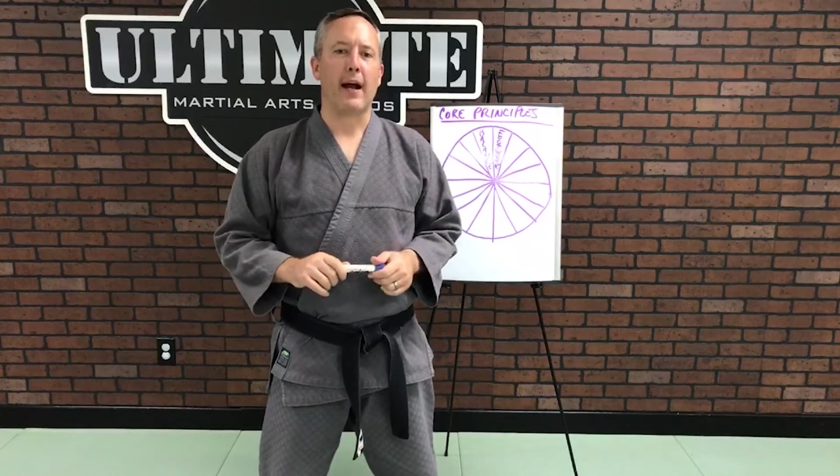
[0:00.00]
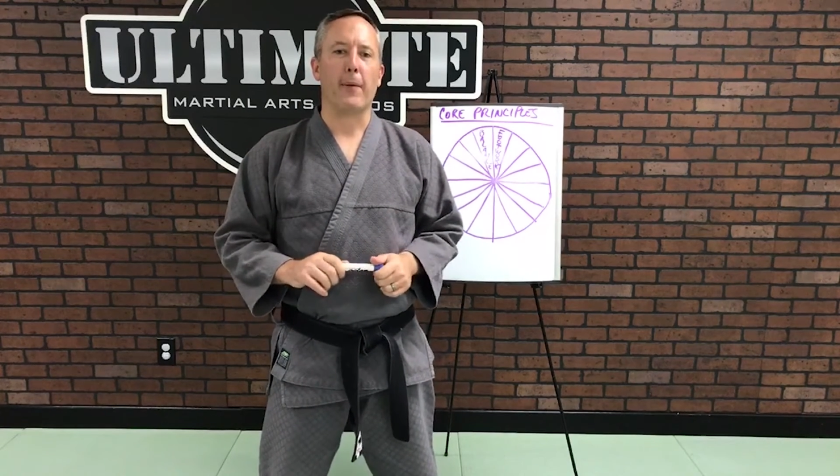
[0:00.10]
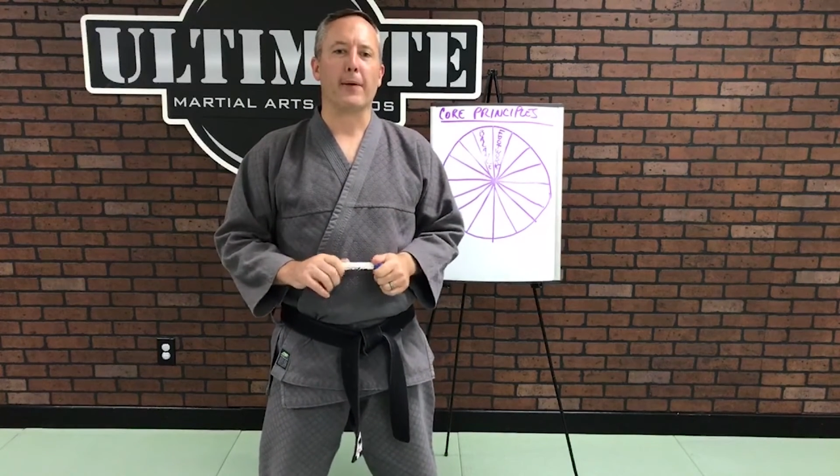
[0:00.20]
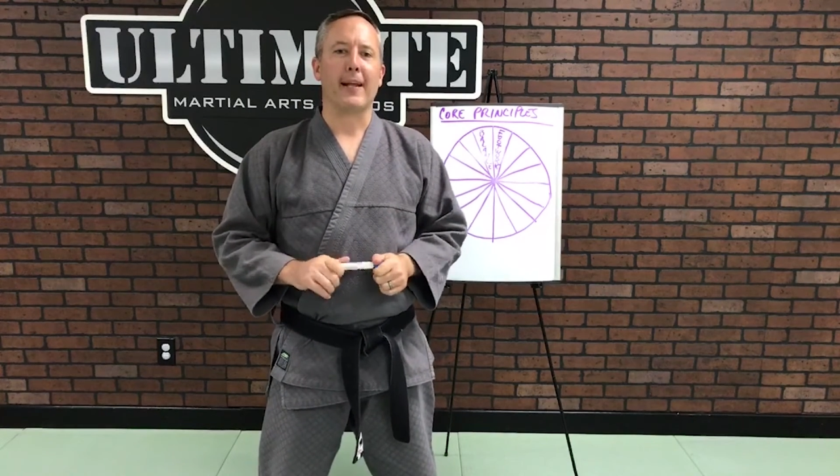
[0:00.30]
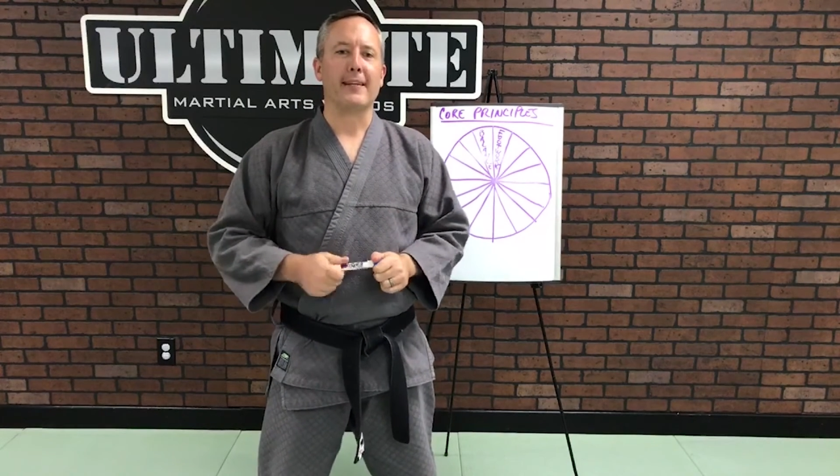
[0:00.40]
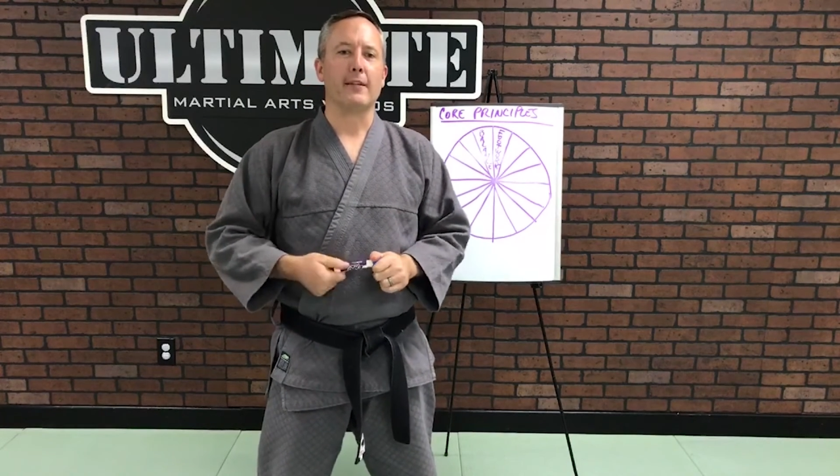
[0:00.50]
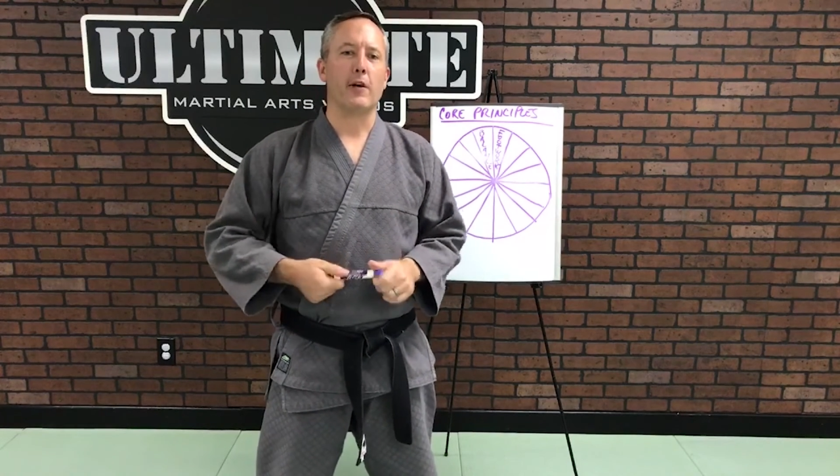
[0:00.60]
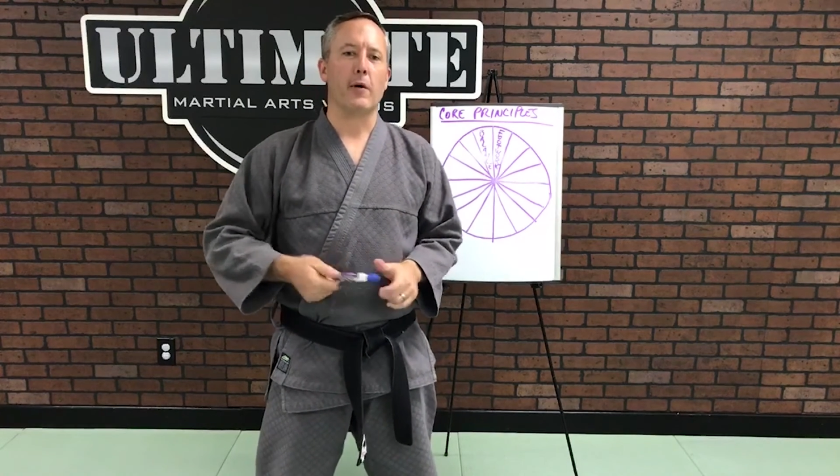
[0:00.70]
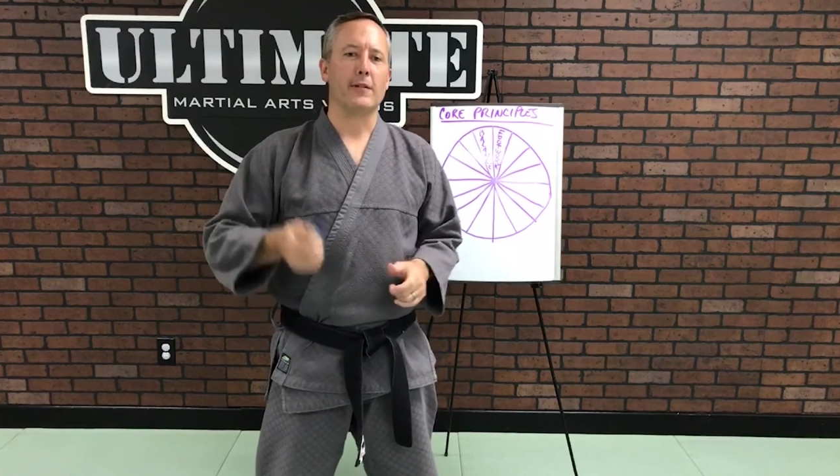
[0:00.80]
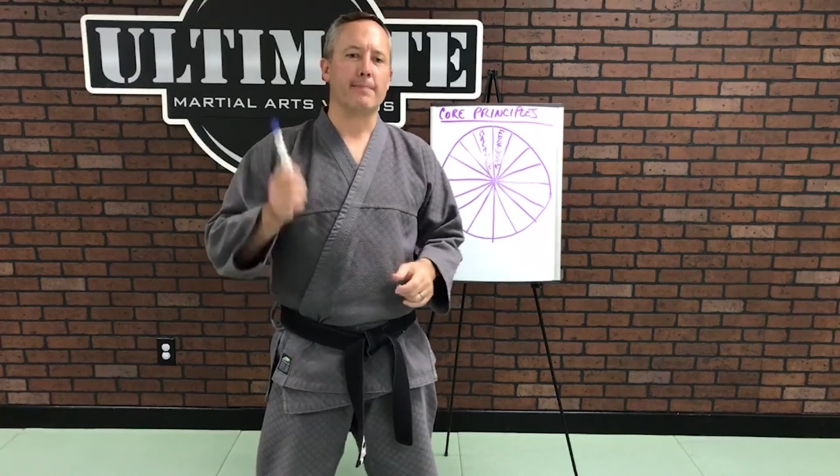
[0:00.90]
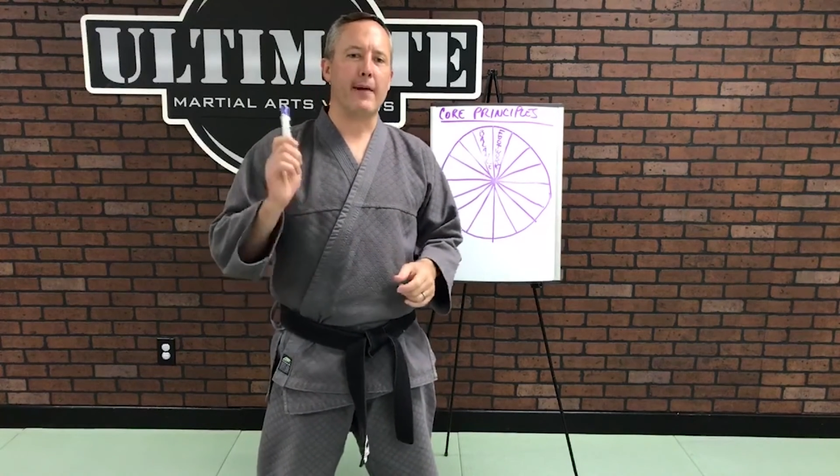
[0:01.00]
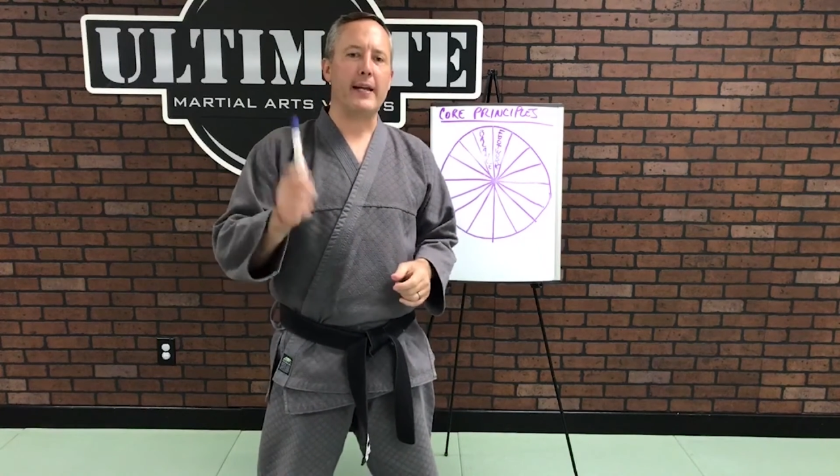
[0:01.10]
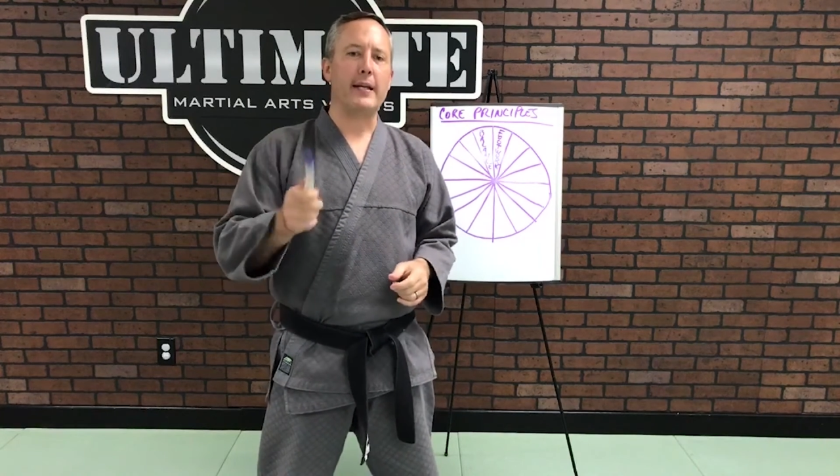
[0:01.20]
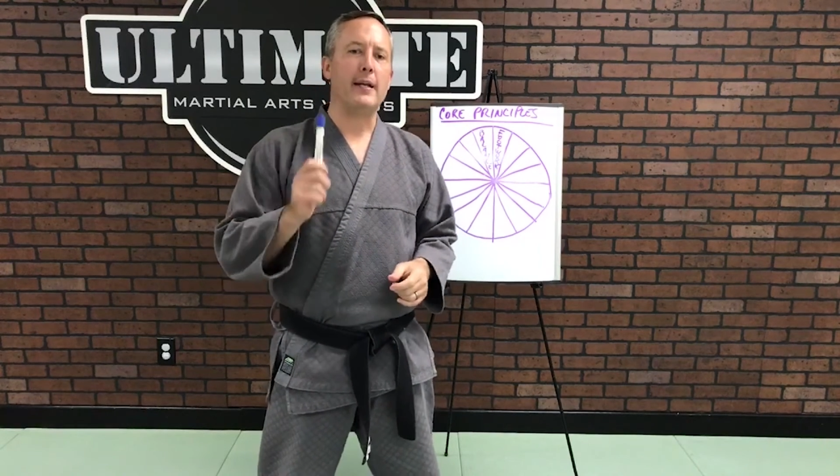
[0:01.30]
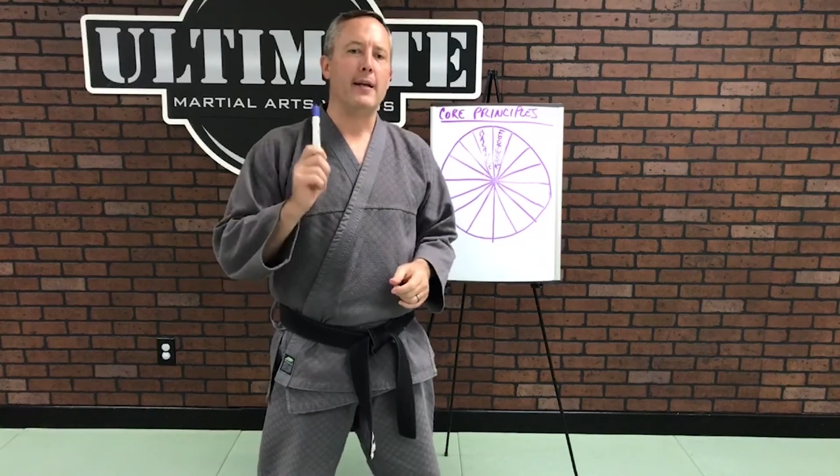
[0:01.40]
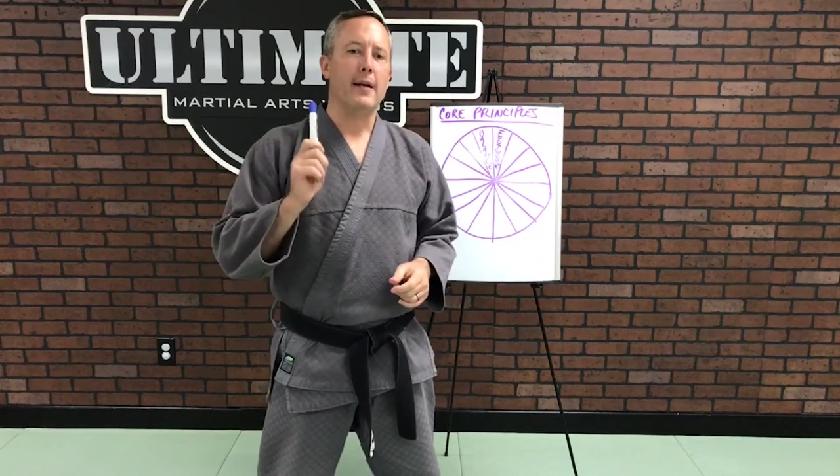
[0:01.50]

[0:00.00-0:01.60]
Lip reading: I would like to know as many